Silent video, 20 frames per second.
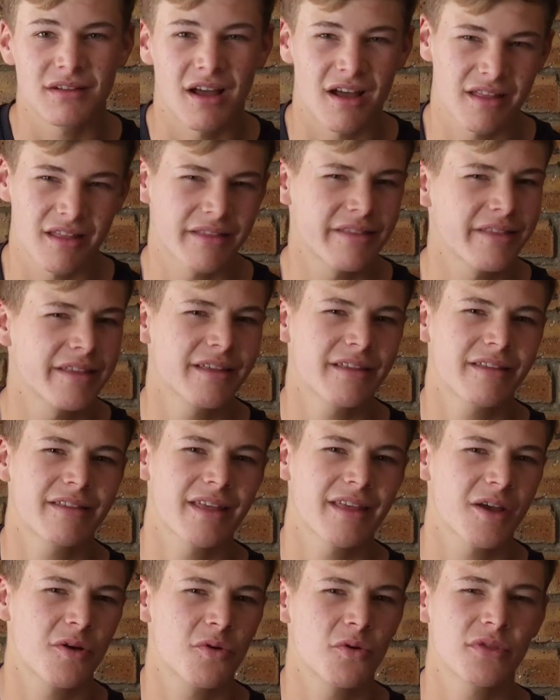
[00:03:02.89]
I think
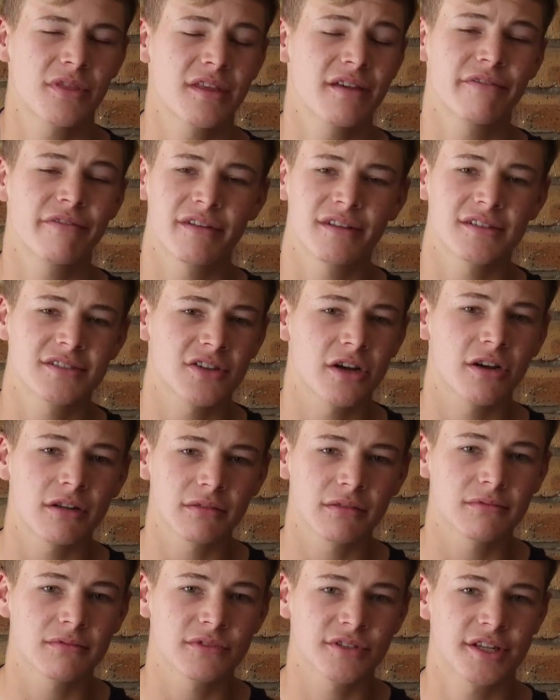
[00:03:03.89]
they got their first child,